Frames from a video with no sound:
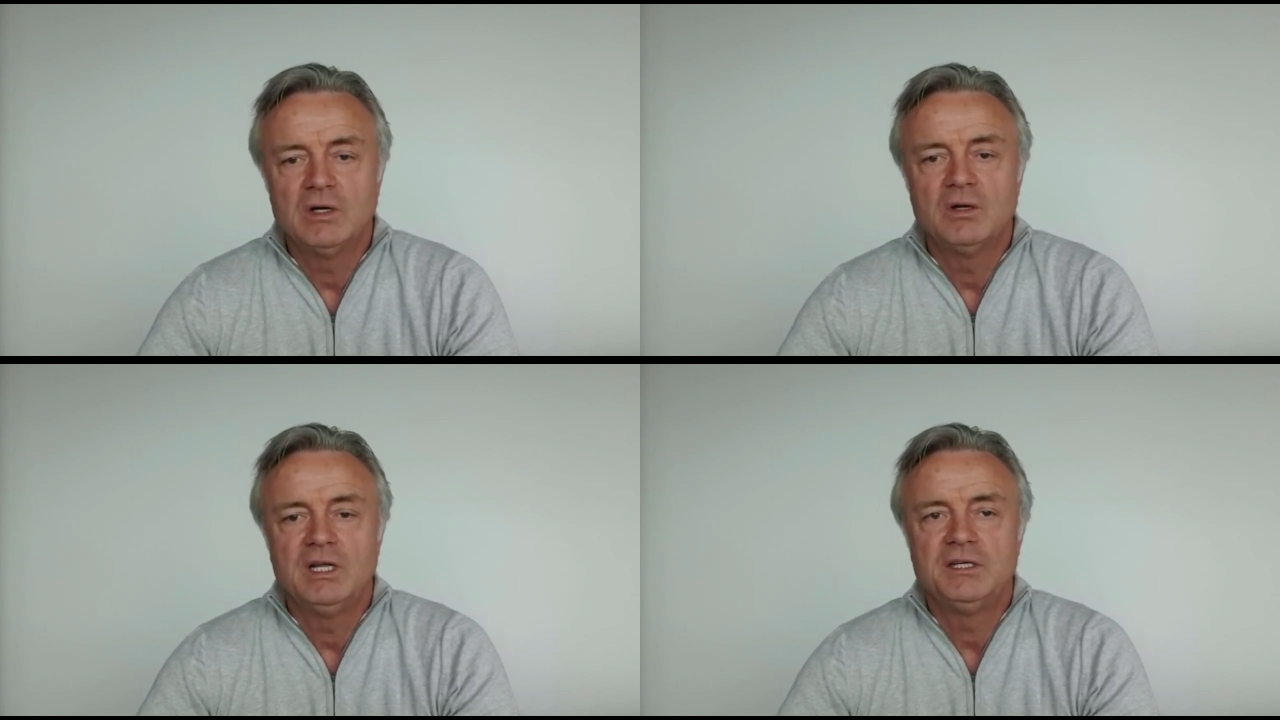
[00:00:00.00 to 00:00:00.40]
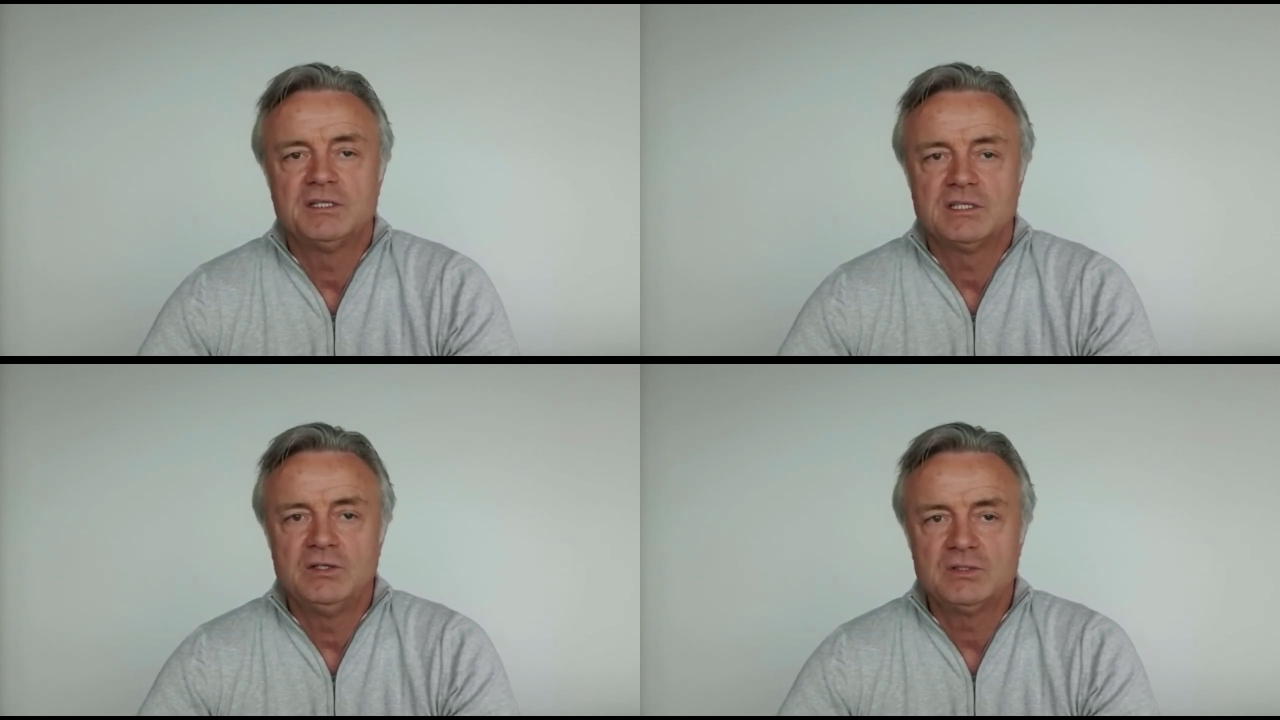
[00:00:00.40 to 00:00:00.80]
our
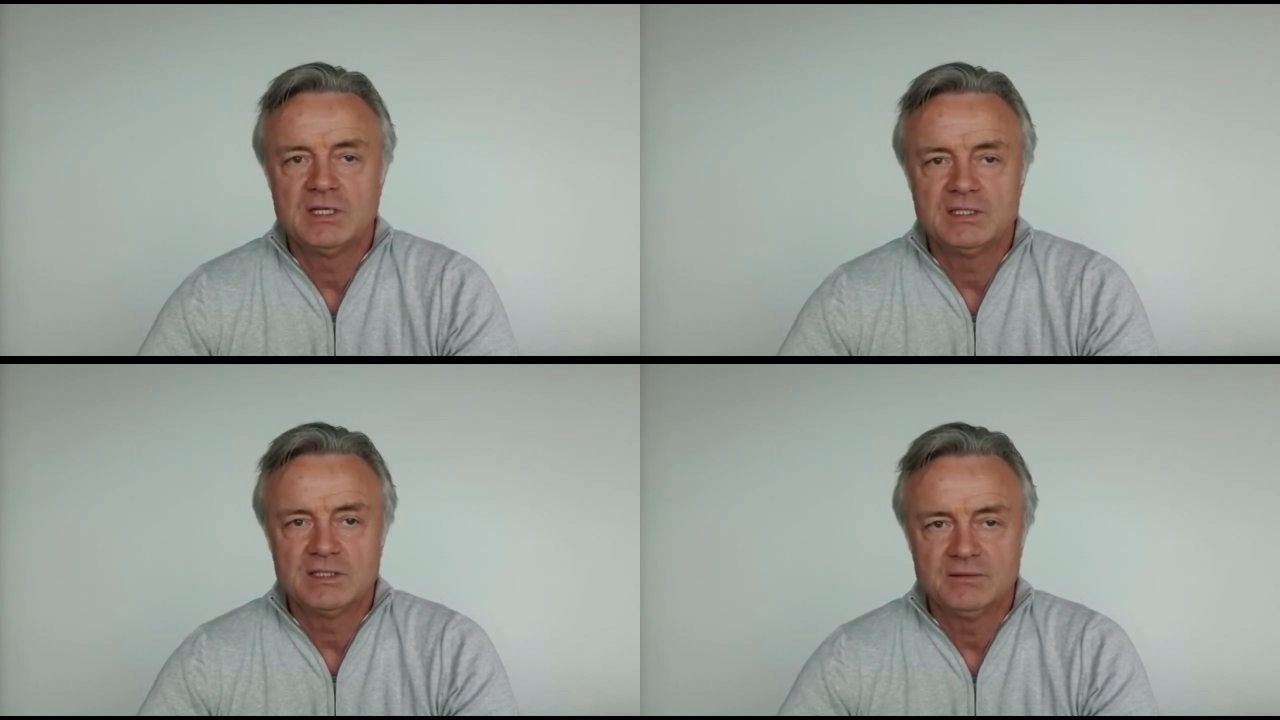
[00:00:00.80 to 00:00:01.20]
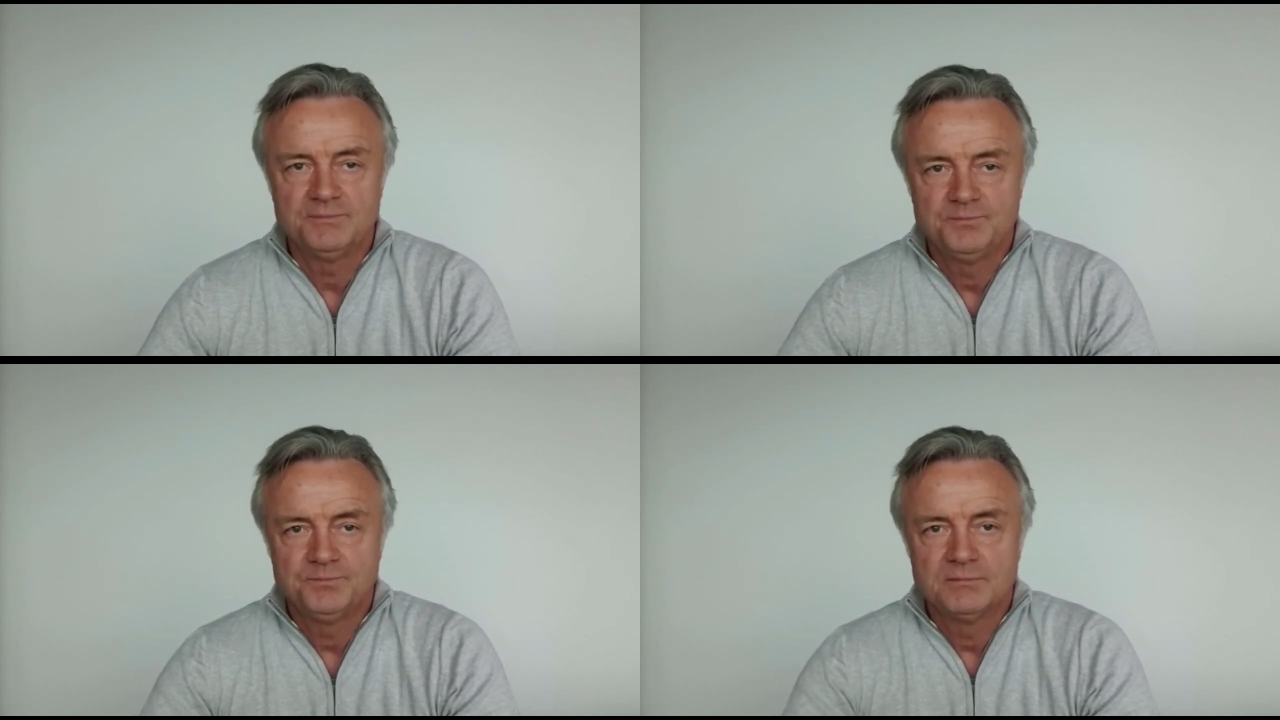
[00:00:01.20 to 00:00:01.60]
latest newsletter.
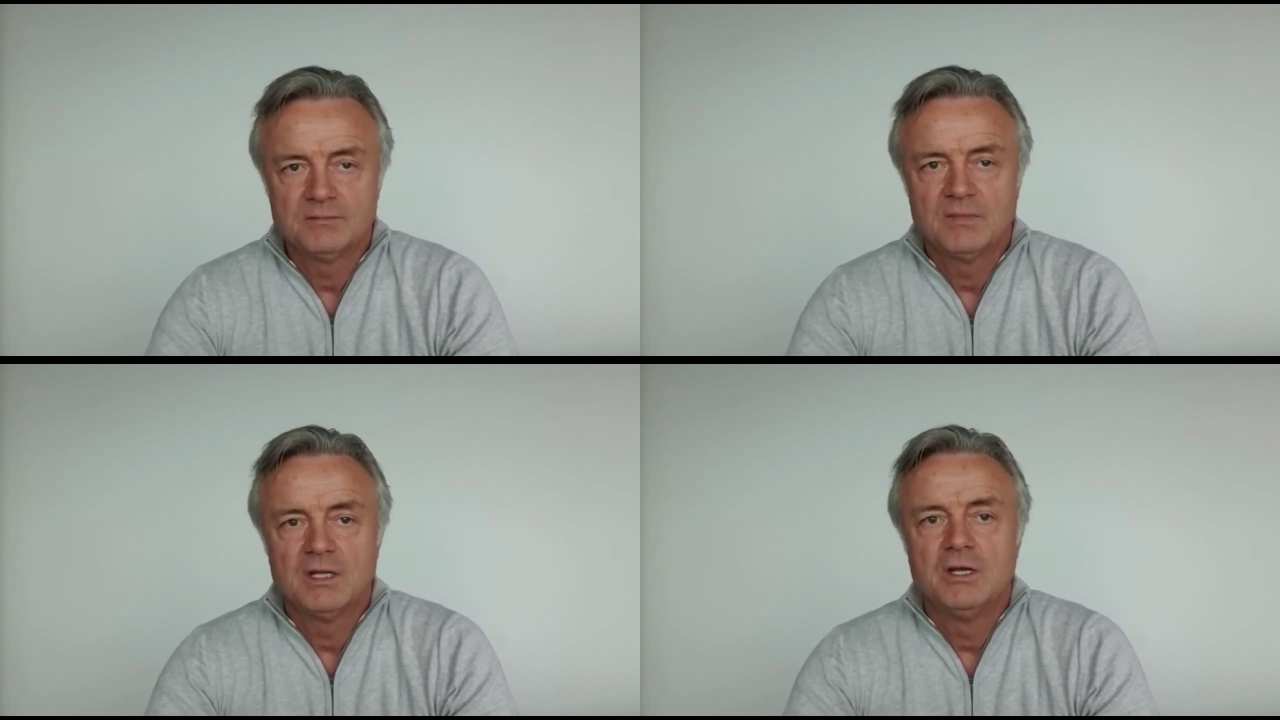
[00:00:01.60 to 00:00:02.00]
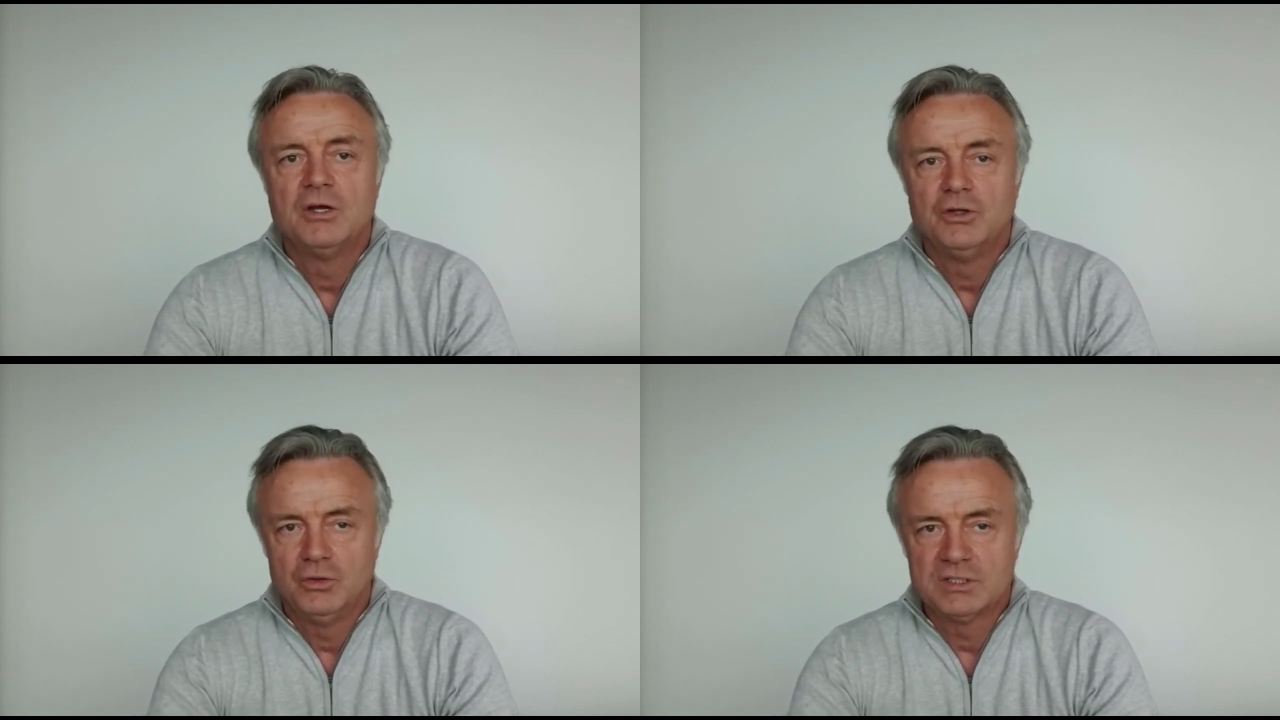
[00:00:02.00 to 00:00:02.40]

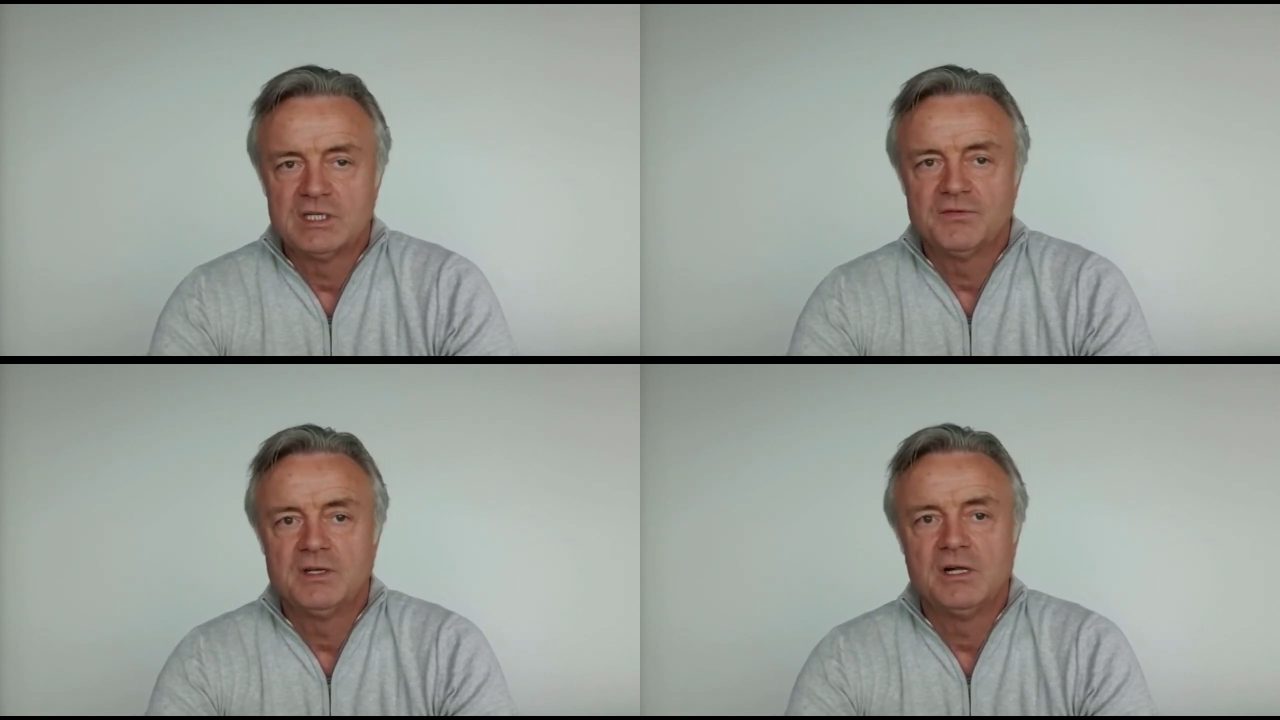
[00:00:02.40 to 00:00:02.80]
Your Stefan